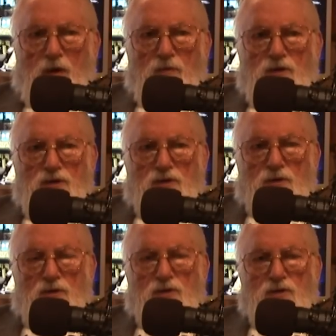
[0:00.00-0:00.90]
my
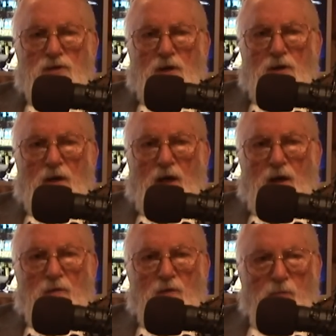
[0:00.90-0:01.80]
research, and I
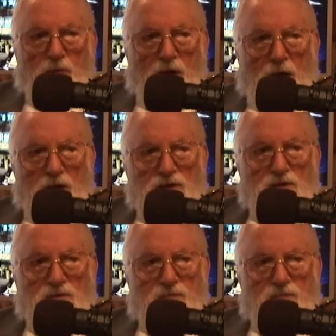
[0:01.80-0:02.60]
am obliged,